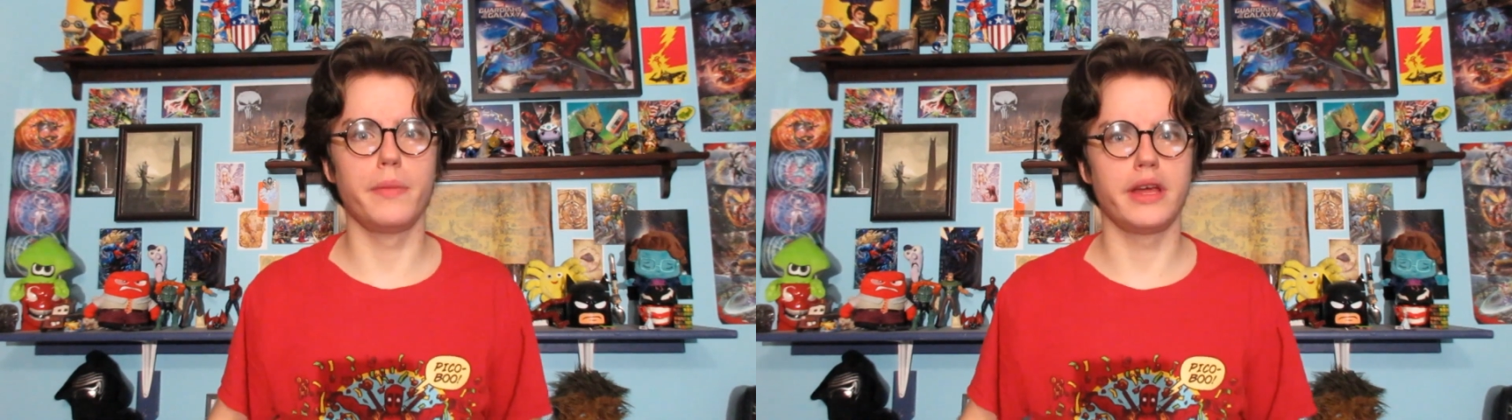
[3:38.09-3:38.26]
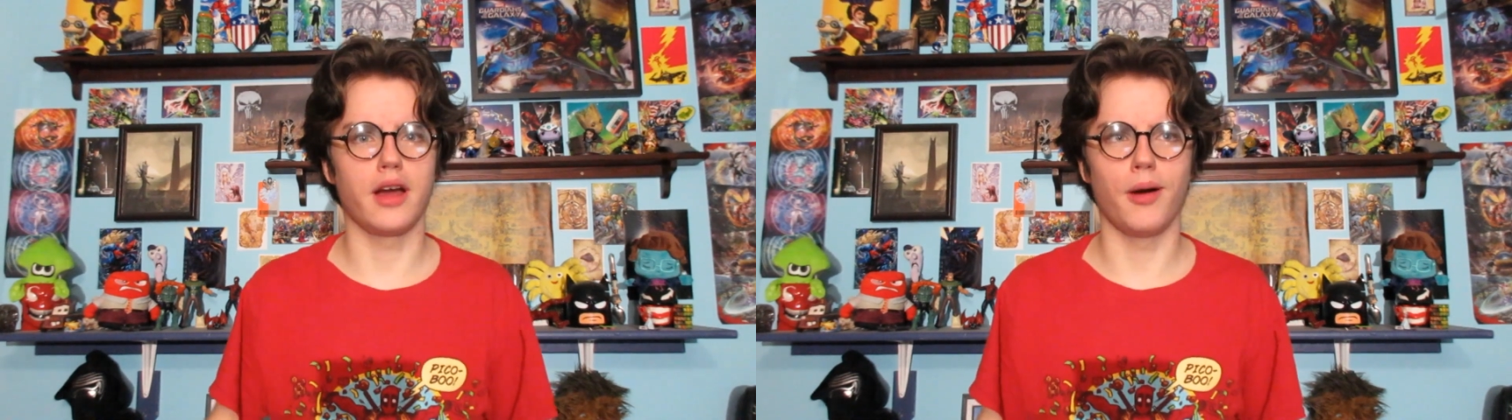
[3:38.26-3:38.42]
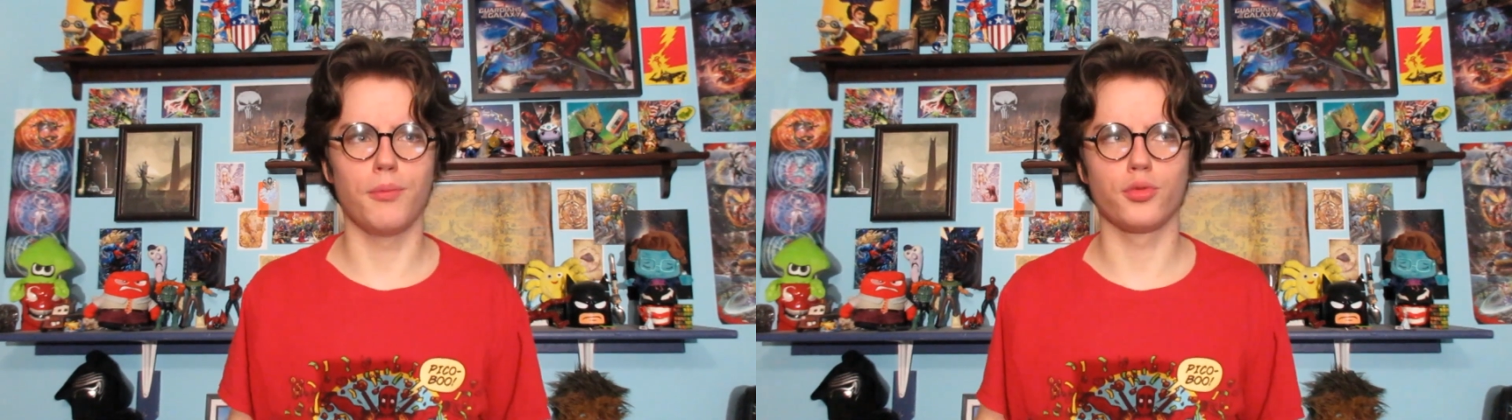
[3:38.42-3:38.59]

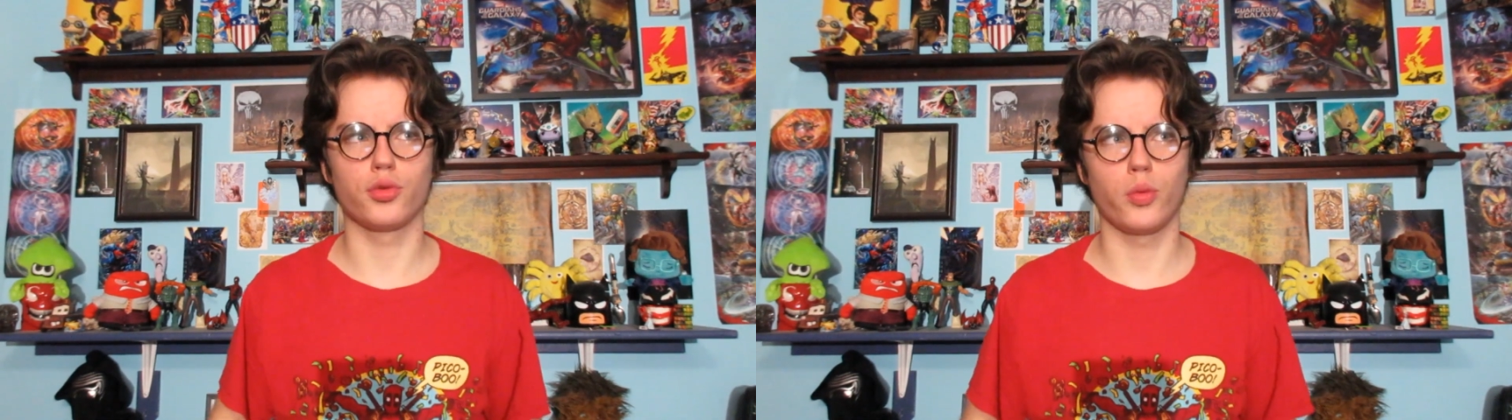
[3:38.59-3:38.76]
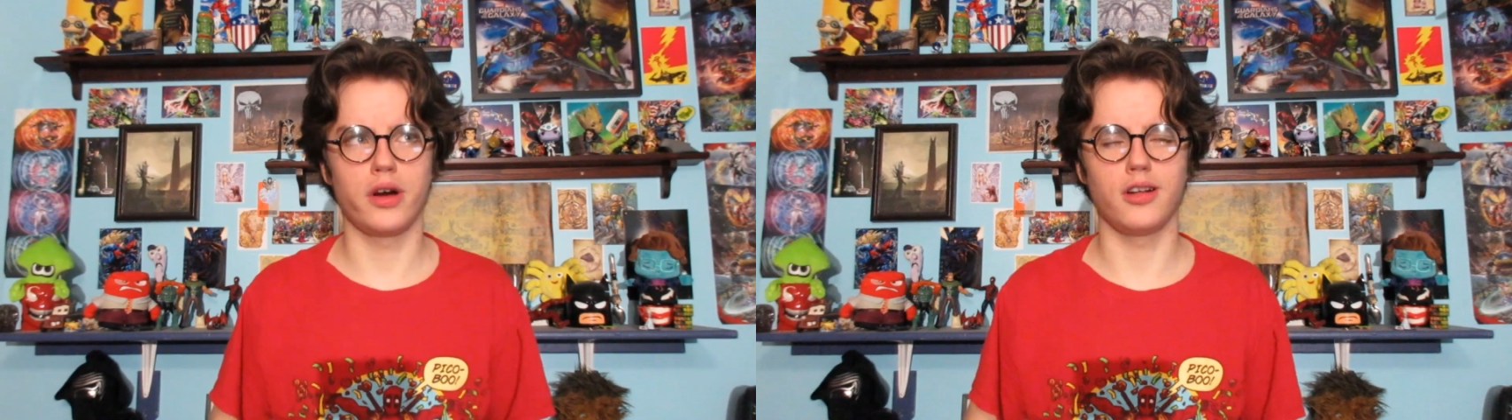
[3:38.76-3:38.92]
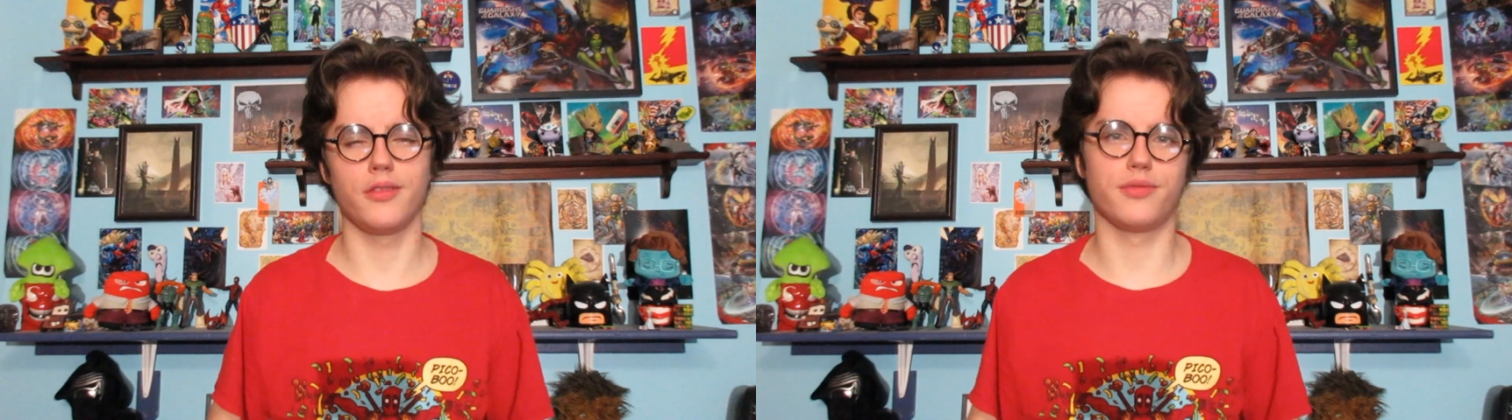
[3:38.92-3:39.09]
becomes,
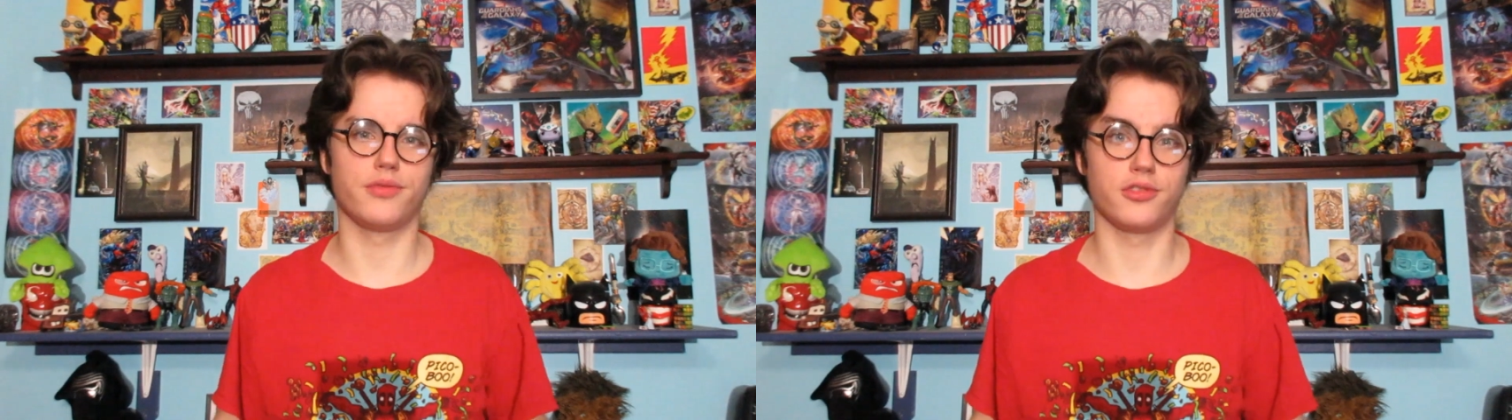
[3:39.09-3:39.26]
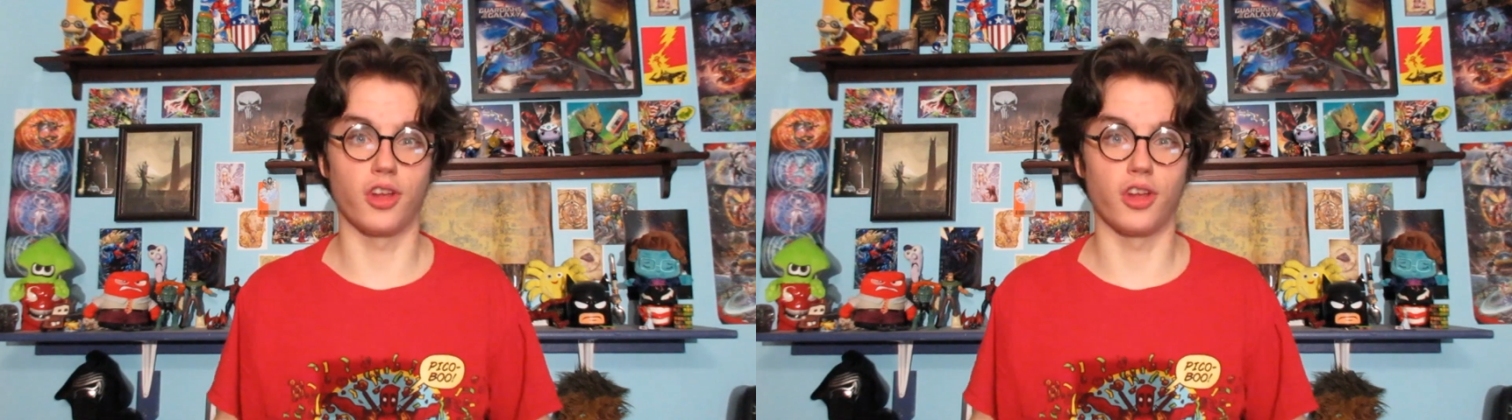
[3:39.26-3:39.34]
well,